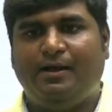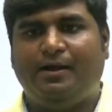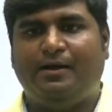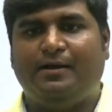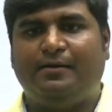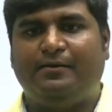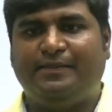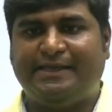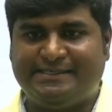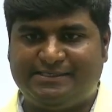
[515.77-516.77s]

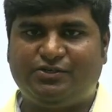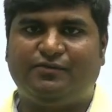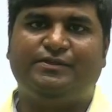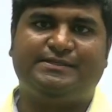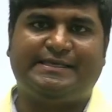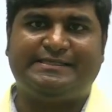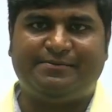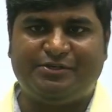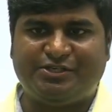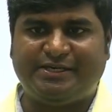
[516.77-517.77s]
the result of this
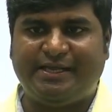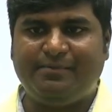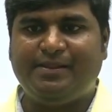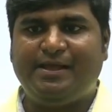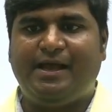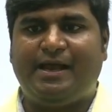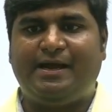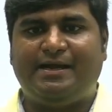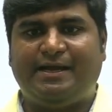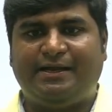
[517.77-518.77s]
examination came.
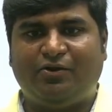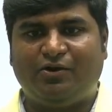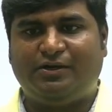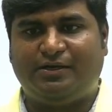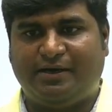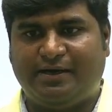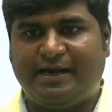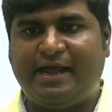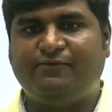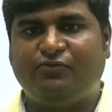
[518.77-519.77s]
And I got
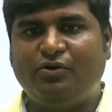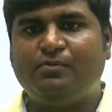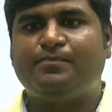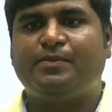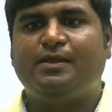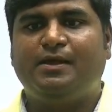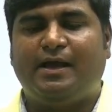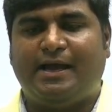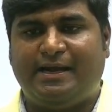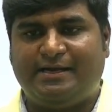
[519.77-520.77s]
rank 4,
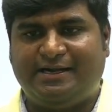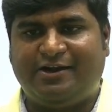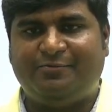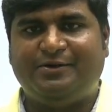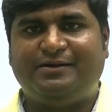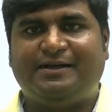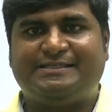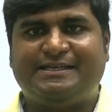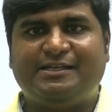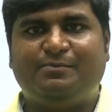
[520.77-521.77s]
and I've been
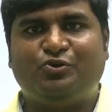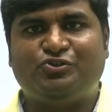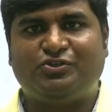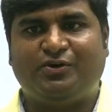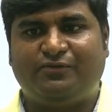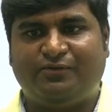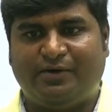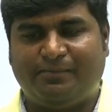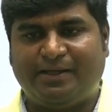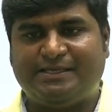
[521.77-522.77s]
assigned the post of
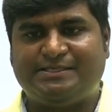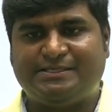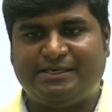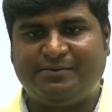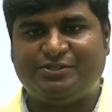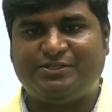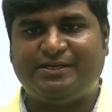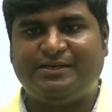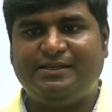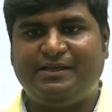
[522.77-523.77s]
Assistant
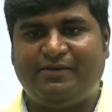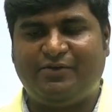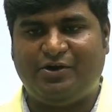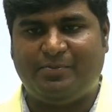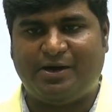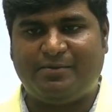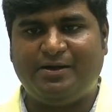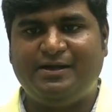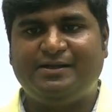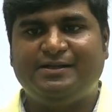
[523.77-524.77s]
Commissioner in Revenue
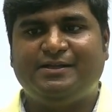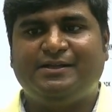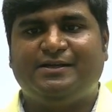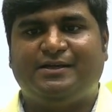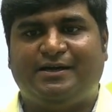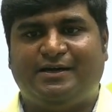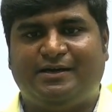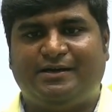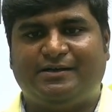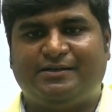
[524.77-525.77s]
Department.
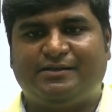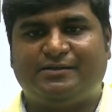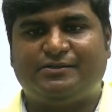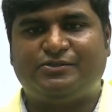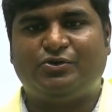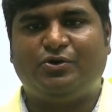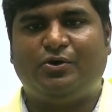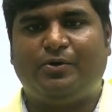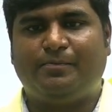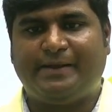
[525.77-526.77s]

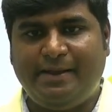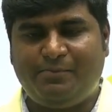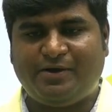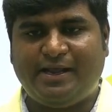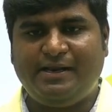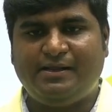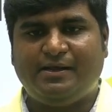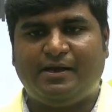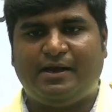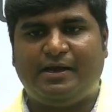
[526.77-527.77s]
So keep trying
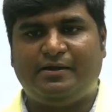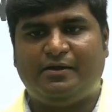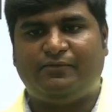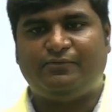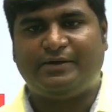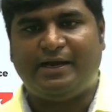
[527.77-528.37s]
and